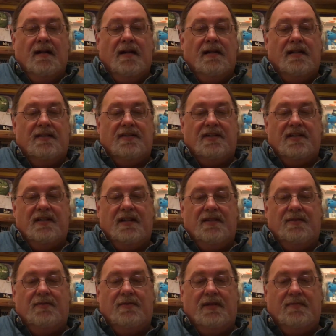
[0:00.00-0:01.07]
Here's
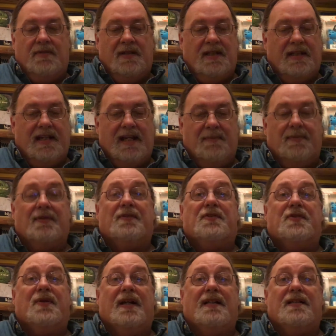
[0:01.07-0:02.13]
another one. Capitol
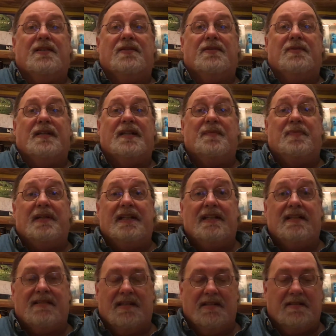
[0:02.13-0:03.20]
tried to do
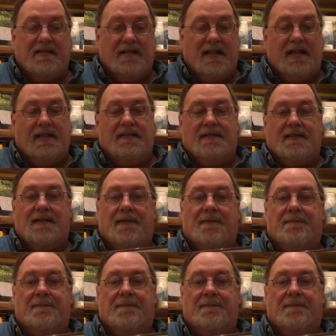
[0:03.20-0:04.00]
EPs in the States.